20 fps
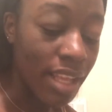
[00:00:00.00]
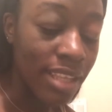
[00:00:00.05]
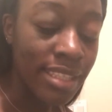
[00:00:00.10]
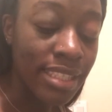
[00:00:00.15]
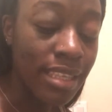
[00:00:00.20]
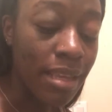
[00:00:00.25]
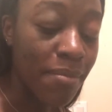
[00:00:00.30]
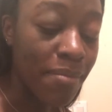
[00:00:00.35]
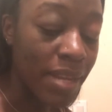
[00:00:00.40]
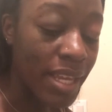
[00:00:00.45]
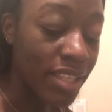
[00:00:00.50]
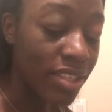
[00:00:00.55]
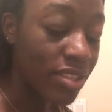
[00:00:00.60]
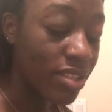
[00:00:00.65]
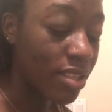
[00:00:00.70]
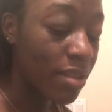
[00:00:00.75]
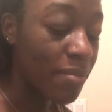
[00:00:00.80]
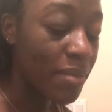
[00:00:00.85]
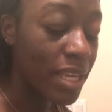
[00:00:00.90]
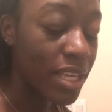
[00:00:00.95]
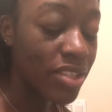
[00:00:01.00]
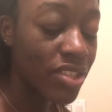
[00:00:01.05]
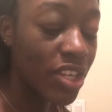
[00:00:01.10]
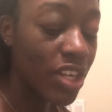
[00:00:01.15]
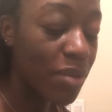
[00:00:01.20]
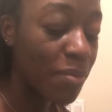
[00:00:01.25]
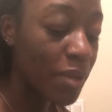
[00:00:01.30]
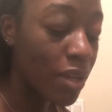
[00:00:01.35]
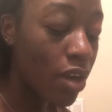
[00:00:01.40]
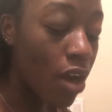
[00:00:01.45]
some days are
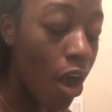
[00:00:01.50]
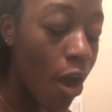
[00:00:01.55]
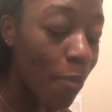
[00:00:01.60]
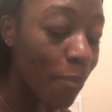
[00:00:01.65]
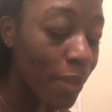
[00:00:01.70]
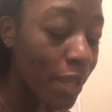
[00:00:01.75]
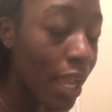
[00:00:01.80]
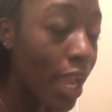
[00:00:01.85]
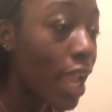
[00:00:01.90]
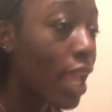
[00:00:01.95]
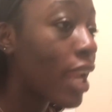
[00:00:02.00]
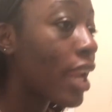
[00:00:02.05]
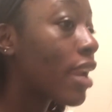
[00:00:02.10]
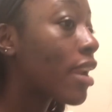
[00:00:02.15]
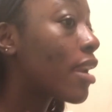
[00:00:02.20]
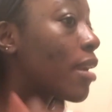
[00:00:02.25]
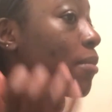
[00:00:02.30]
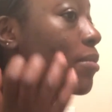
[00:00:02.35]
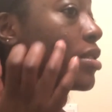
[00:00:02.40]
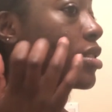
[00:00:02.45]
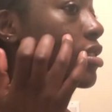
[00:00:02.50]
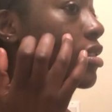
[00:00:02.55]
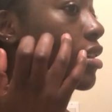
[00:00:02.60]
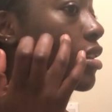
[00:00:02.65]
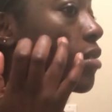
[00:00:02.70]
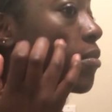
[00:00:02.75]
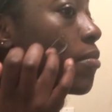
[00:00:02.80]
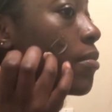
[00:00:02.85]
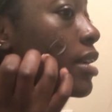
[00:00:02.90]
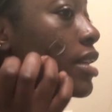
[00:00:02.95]
gonna be complicated and I'm just
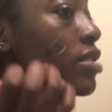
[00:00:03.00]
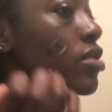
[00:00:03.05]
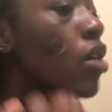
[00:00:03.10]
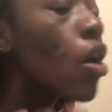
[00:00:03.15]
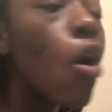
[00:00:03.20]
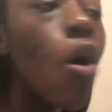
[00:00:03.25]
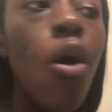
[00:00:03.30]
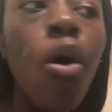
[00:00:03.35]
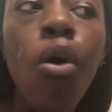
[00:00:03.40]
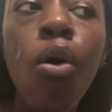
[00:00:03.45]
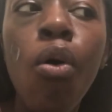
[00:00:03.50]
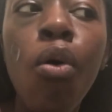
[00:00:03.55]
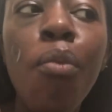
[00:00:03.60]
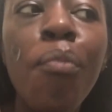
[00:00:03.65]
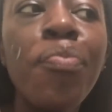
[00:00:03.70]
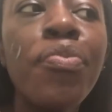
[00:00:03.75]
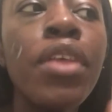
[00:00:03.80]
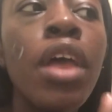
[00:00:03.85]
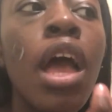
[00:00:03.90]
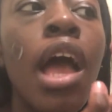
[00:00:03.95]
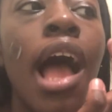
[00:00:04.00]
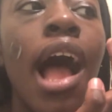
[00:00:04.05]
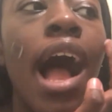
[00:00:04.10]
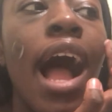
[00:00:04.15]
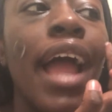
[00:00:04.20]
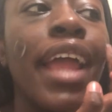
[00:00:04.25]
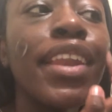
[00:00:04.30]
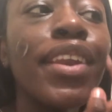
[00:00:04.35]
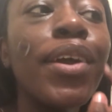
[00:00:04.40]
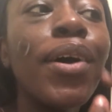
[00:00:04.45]
gonna miss home.
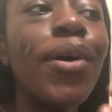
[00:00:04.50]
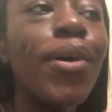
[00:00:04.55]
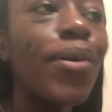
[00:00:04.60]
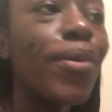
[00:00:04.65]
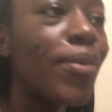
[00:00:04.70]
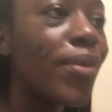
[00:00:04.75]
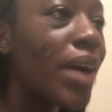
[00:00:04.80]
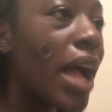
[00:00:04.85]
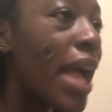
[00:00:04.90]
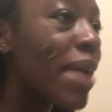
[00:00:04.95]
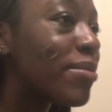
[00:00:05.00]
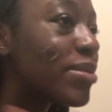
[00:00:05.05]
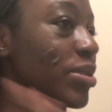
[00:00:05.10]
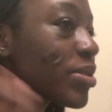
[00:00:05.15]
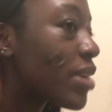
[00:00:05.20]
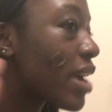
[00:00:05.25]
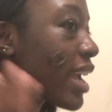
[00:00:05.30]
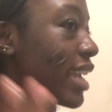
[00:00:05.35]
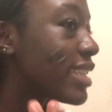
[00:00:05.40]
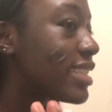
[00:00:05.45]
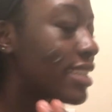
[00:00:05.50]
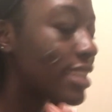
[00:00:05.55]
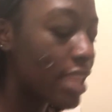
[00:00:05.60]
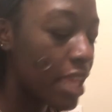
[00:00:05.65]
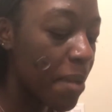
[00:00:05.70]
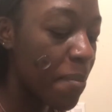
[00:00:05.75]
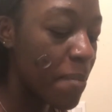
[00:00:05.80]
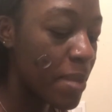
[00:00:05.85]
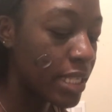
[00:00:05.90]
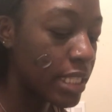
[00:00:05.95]
I know I'm trying to,
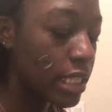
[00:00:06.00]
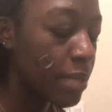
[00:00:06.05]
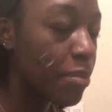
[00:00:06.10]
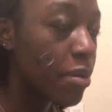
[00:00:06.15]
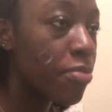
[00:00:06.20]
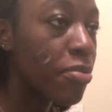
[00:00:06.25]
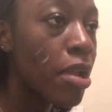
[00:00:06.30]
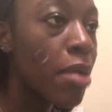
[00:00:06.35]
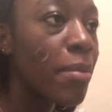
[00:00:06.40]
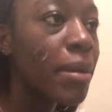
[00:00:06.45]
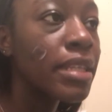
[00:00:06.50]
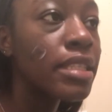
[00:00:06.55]
like, mentally prepare